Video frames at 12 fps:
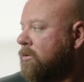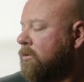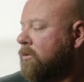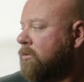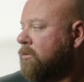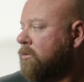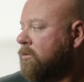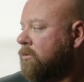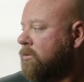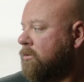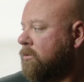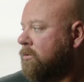
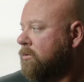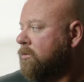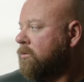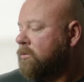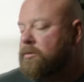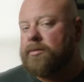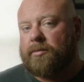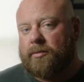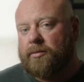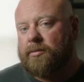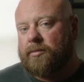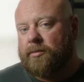
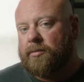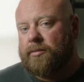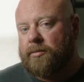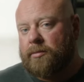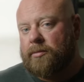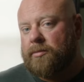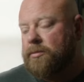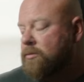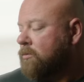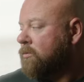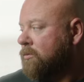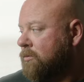
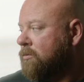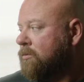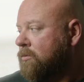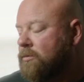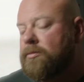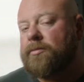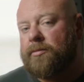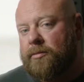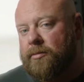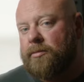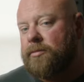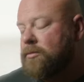
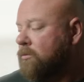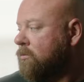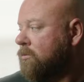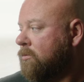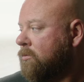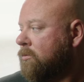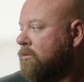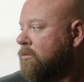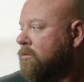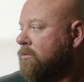[no speech]